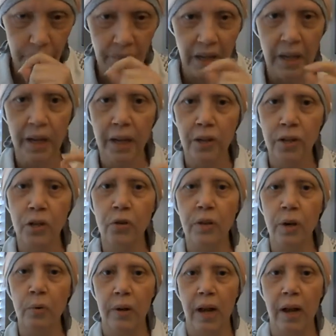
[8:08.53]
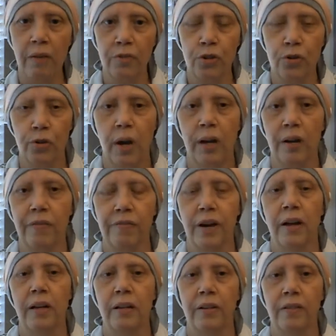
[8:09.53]
And I knew they would have to try to
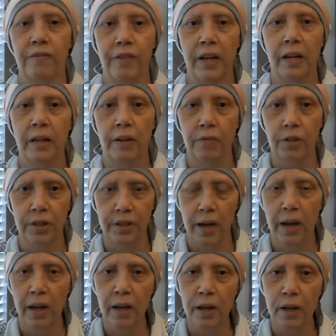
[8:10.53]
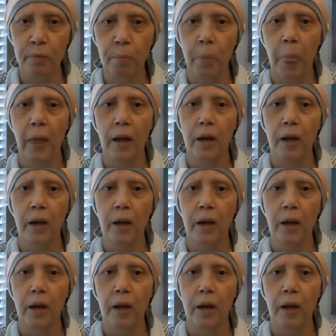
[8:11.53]
find a vein every time,